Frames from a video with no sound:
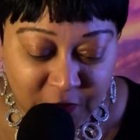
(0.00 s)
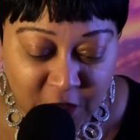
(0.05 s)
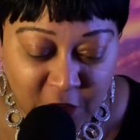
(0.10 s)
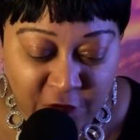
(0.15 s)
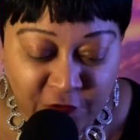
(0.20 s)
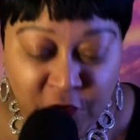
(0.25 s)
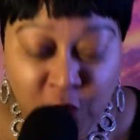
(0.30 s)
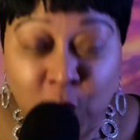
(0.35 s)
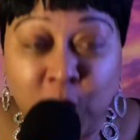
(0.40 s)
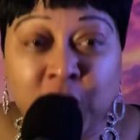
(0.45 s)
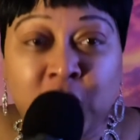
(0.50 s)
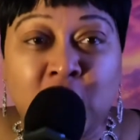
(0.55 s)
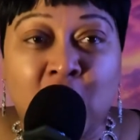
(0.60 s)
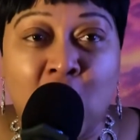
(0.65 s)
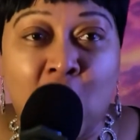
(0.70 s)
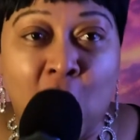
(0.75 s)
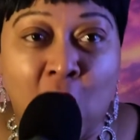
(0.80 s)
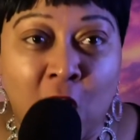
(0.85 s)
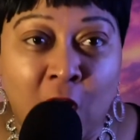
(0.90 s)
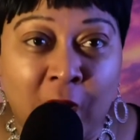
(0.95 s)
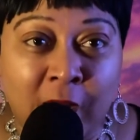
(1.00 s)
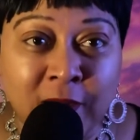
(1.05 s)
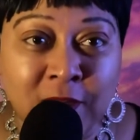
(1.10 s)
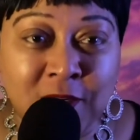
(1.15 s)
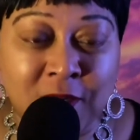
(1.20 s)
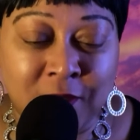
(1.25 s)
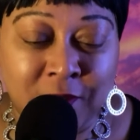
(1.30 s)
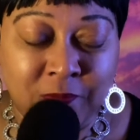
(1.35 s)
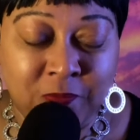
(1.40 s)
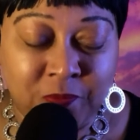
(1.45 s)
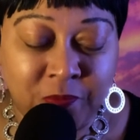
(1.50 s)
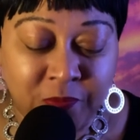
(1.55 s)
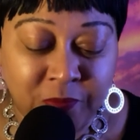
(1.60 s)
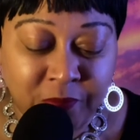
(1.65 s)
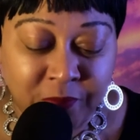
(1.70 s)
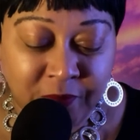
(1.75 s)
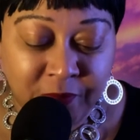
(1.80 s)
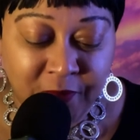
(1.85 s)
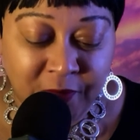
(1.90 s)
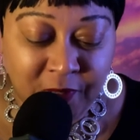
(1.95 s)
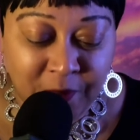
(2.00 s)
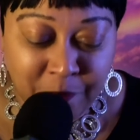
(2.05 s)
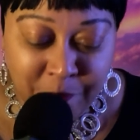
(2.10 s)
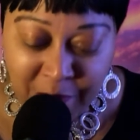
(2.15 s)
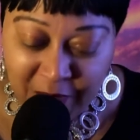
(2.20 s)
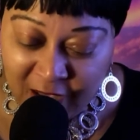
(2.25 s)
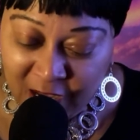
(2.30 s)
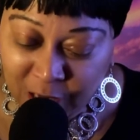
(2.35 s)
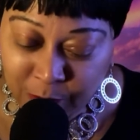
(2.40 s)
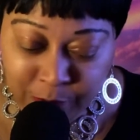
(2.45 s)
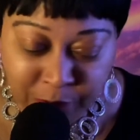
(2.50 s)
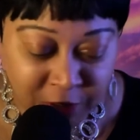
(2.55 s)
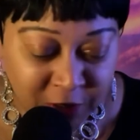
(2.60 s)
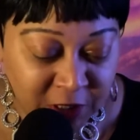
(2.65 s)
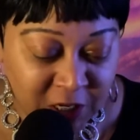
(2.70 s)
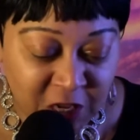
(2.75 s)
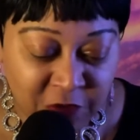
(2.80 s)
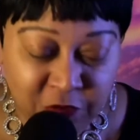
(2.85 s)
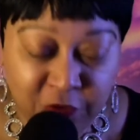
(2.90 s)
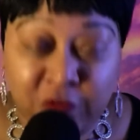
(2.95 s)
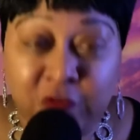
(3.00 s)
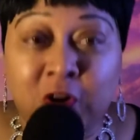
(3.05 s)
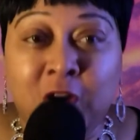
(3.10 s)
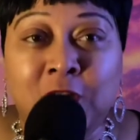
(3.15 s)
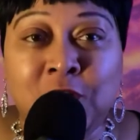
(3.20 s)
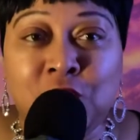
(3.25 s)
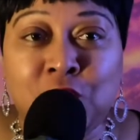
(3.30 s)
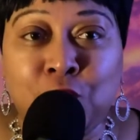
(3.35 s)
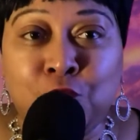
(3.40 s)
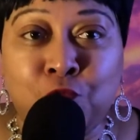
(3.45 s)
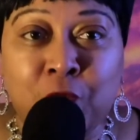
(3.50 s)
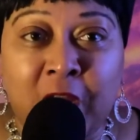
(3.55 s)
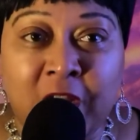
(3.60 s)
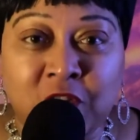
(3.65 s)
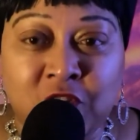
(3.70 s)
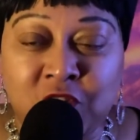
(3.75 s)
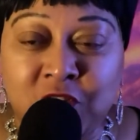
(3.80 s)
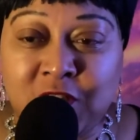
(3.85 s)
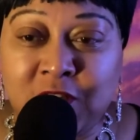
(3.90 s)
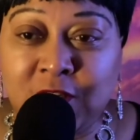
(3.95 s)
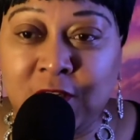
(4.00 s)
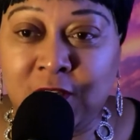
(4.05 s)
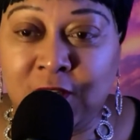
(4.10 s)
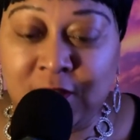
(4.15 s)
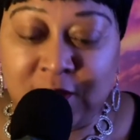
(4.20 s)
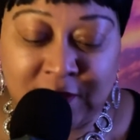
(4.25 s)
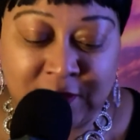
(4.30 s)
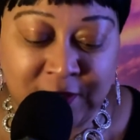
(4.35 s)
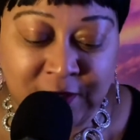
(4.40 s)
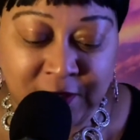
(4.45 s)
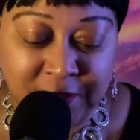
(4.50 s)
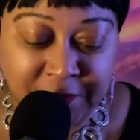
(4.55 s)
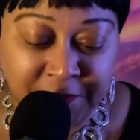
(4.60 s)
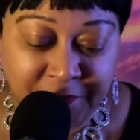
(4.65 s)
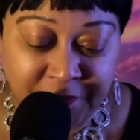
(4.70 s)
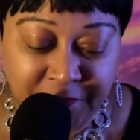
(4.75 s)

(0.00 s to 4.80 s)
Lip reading: For with the heart man believeth unto righteousness,